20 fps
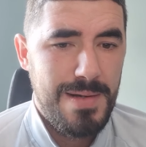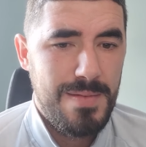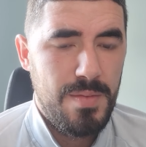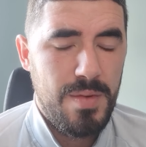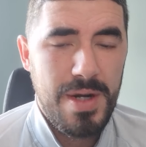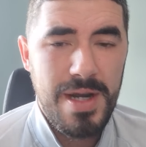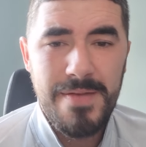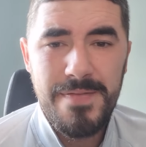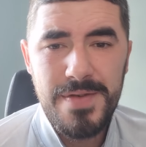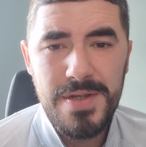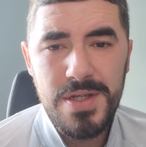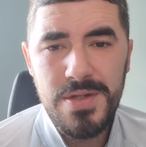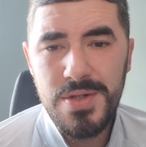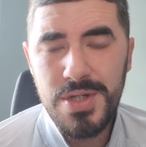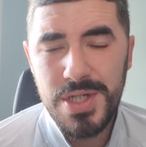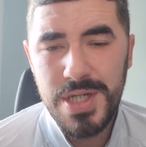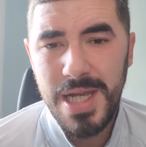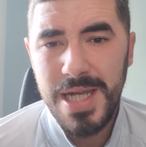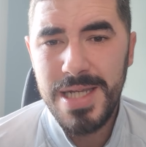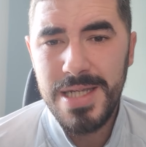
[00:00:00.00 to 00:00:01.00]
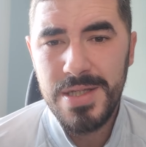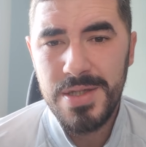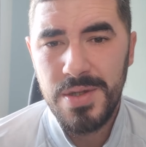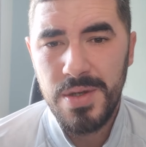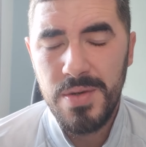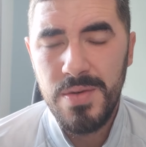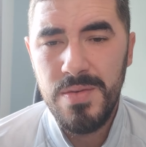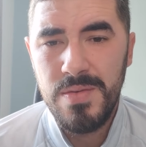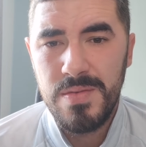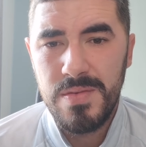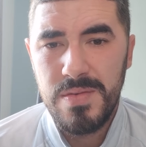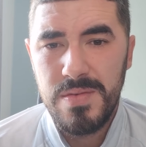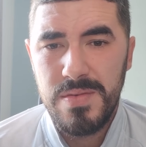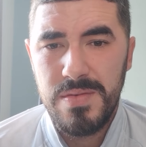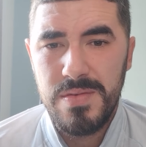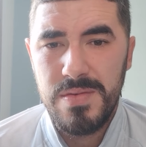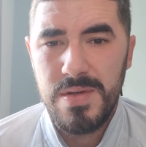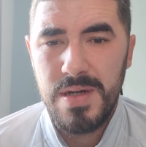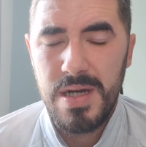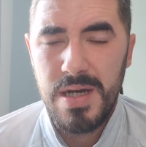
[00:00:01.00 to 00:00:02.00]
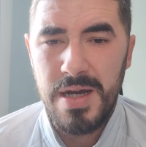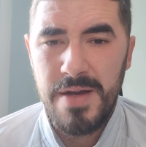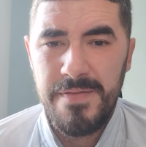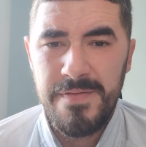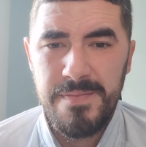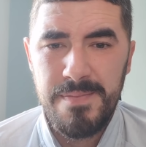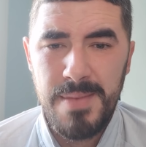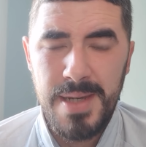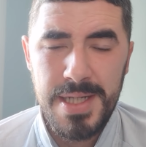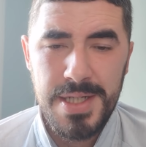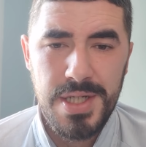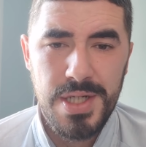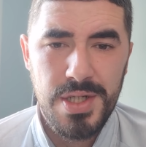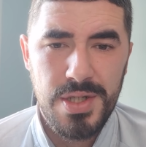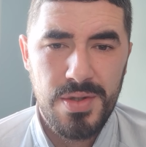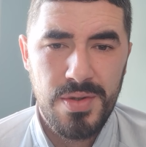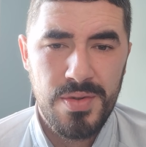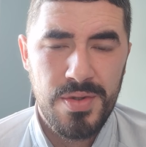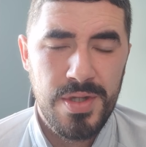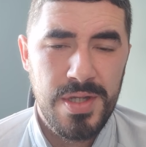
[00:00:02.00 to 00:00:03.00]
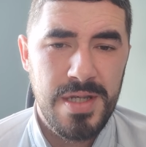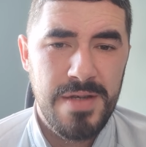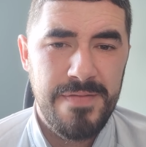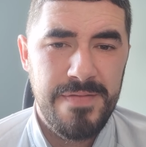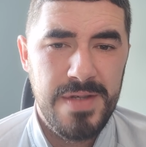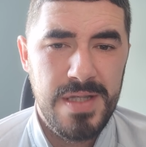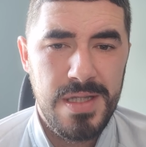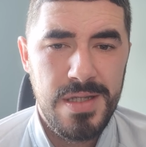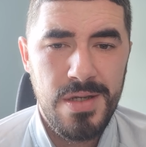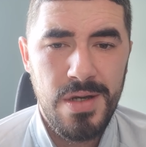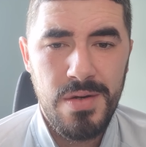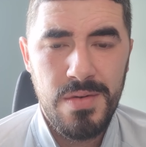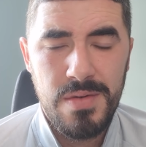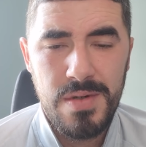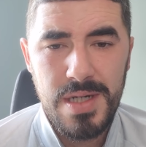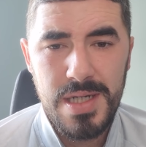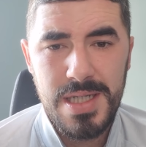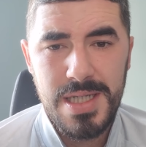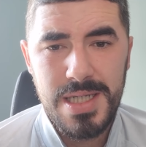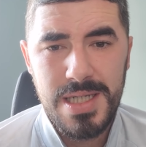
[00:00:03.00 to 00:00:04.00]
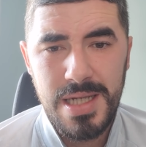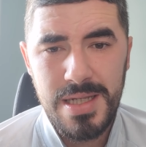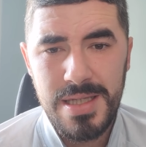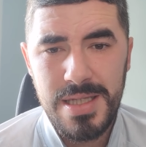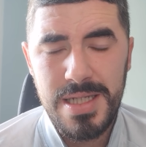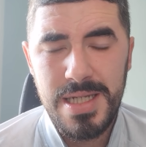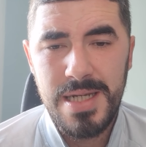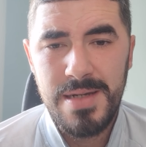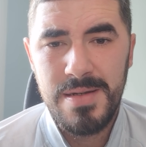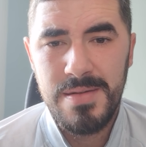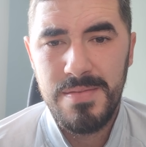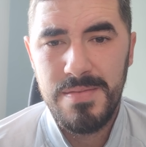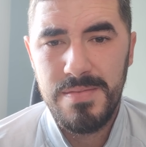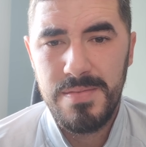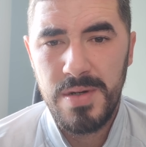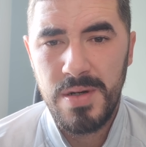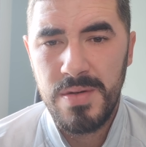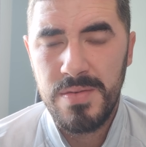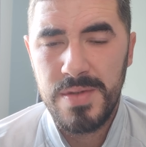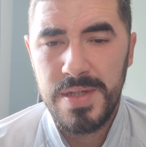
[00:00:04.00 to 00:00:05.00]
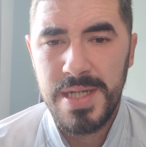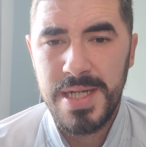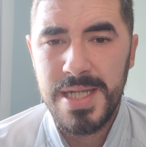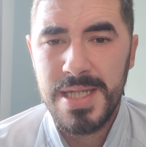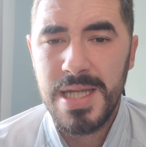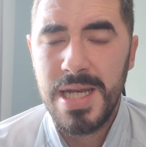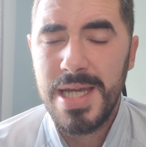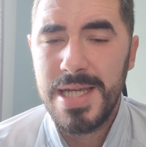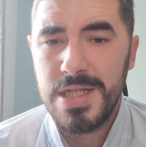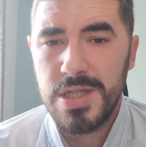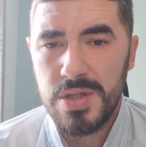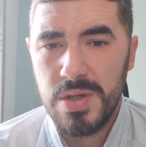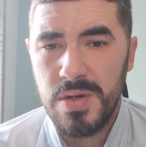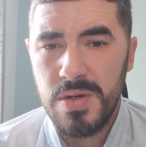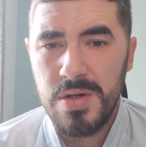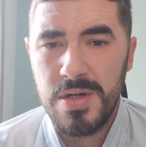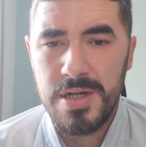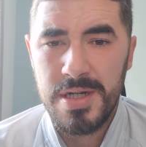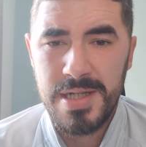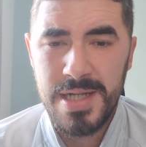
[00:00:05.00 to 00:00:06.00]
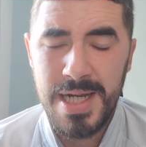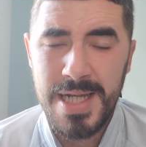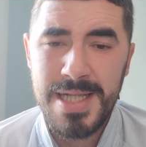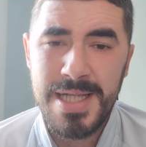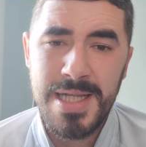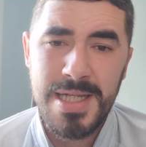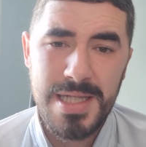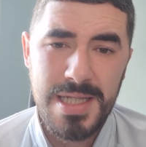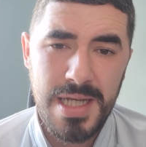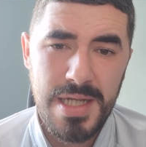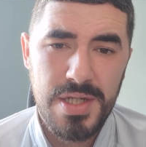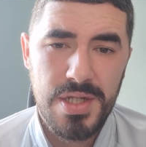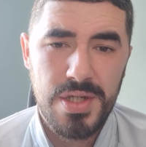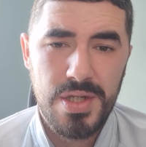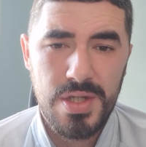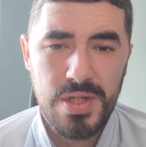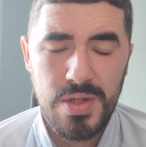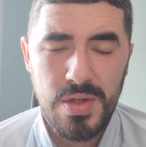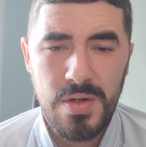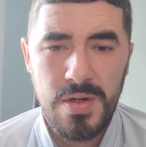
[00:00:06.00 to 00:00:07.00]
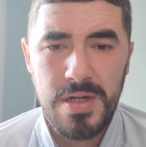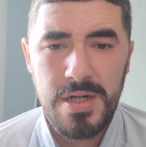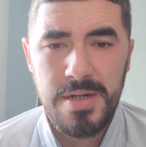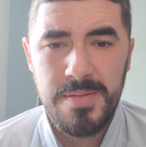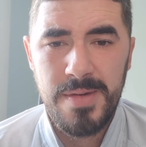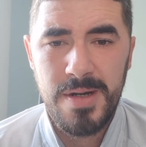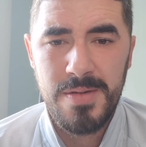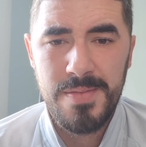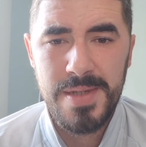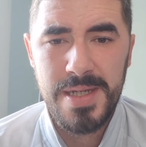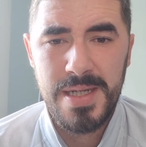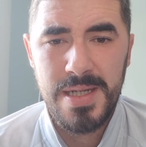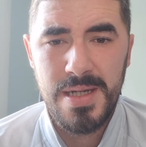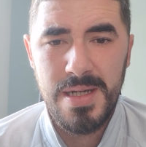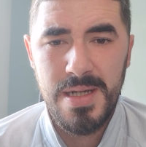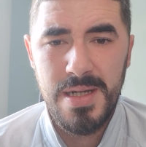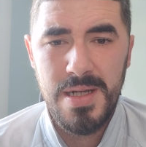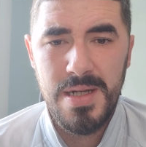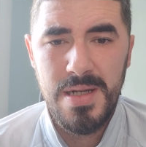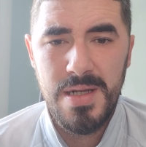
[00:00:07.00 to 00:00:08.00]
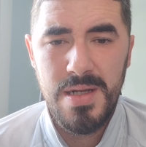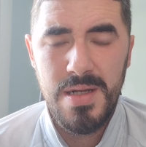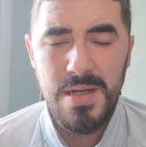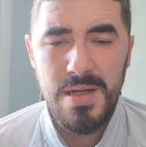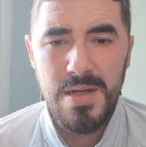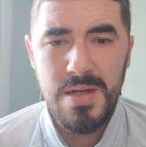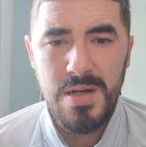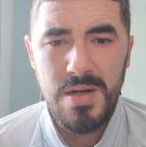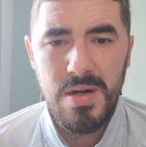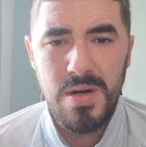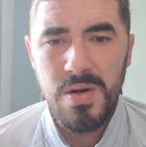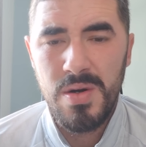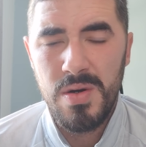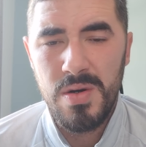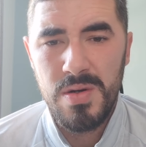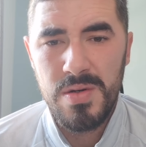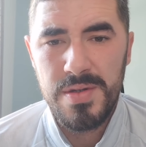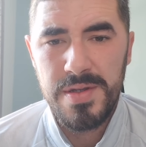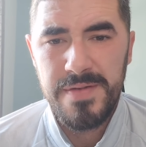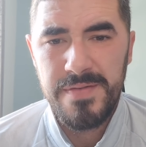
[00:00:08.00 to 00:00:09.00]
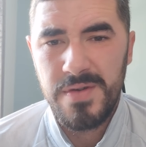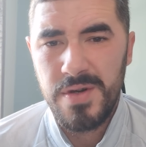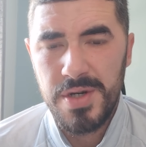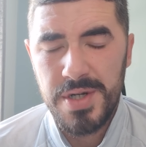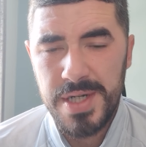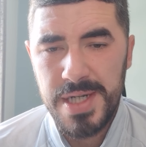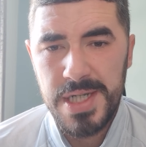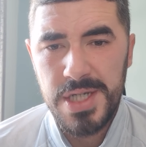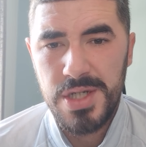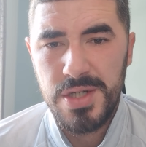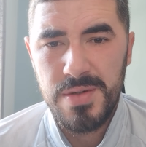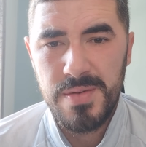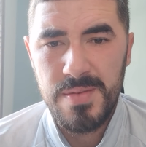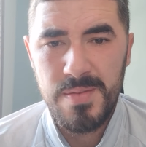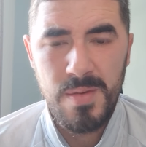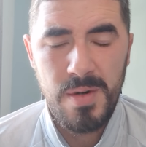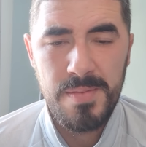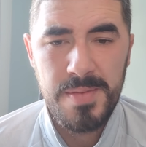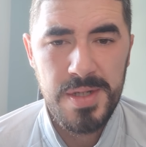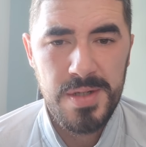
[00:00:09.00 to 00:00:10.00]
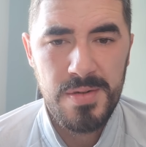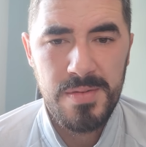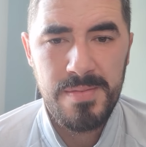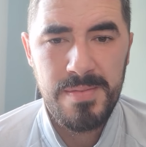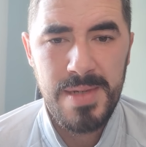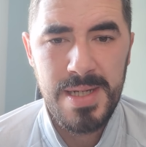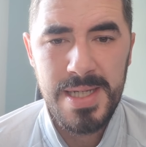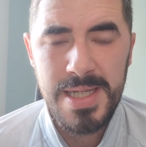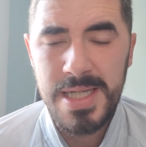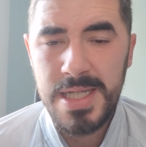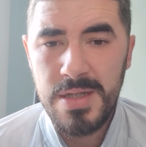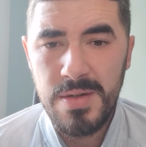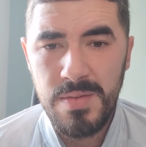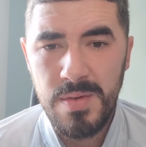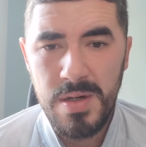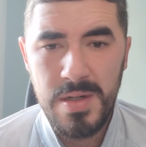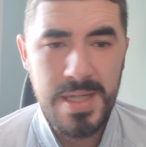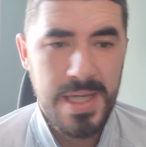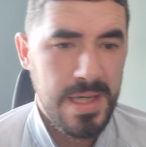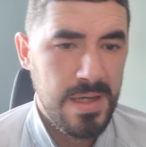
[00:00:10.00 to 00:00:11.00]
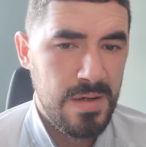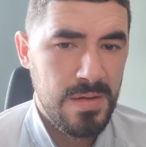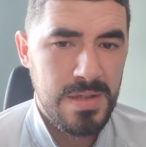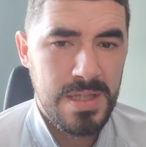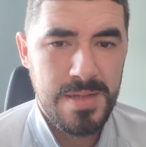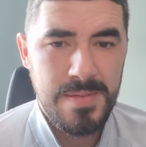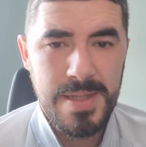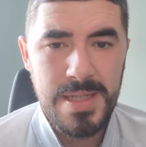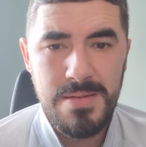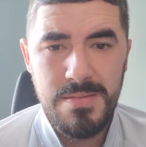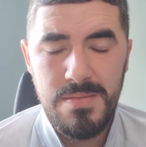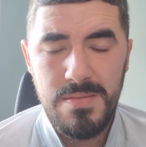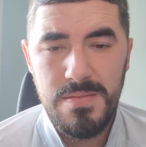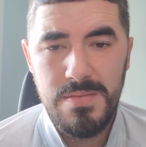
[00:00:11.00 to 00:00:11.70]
whatever you say and do, I've messaged under your video and said to you, bro, you either like talking or you like the attention of talking about me, or you've got an issue and want my number. Either one, get hold of me.